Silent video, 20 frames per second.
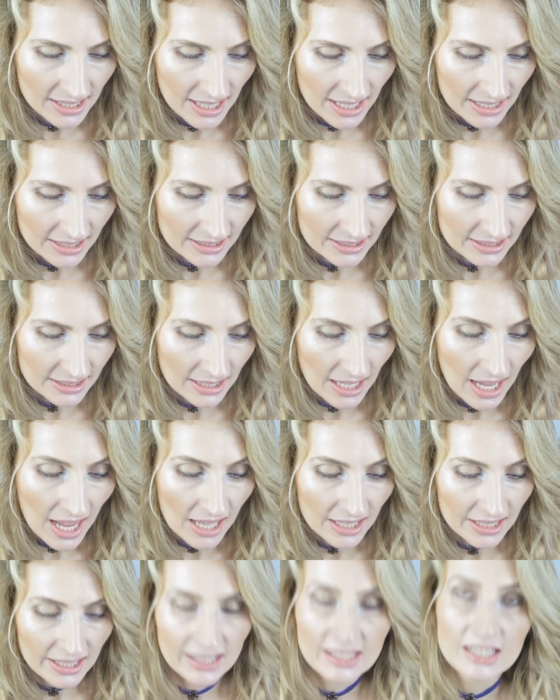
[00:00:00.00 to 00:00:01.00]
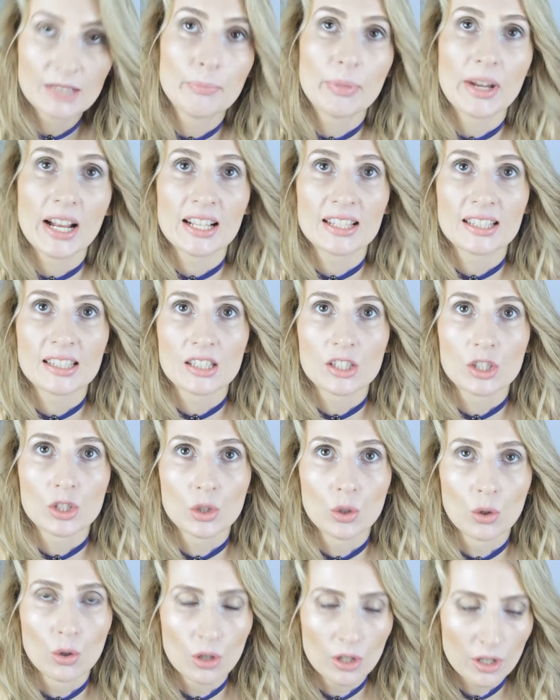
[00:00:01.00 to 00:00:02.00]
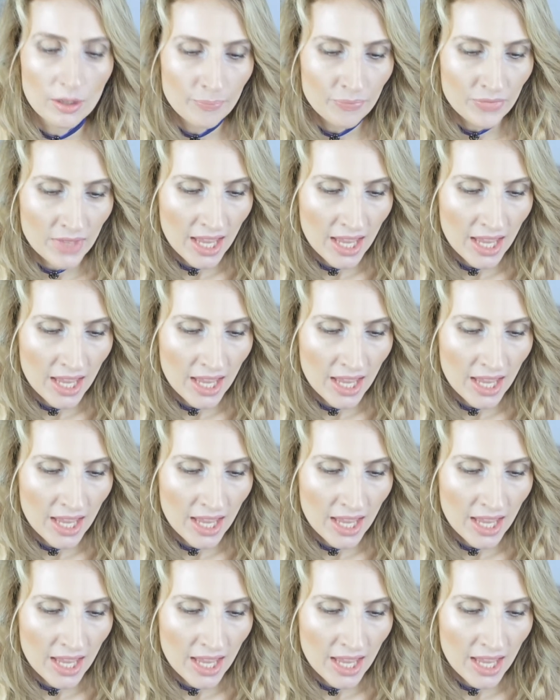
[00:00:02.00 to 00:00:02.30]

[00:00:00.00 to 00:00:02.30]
at AliExpress store.